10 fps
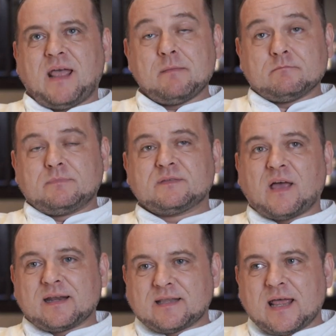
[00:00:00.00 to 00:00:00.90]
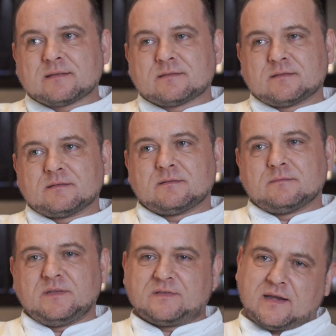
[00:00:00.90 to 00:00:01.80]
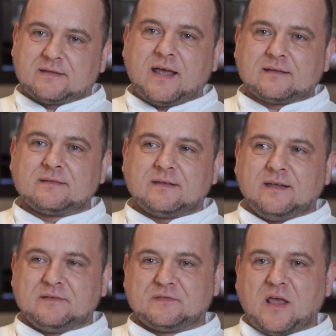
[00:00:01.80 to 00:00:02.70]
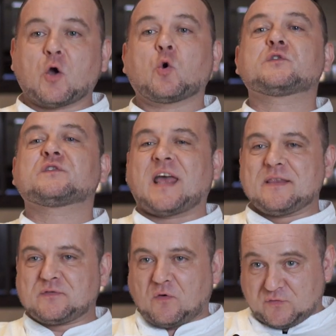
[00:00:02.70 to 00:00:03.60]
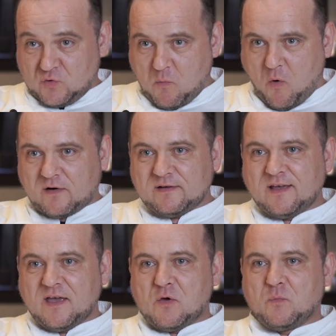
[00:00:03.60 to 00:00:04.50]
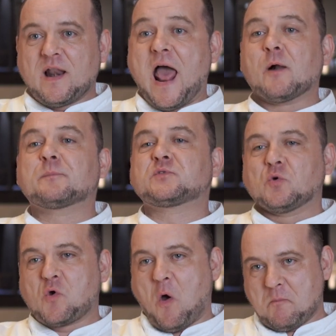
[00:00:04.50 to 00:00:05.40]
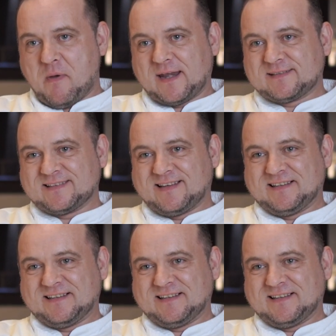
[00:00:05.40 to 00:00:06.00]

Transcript: And beside that is a good sense of humor will help to combat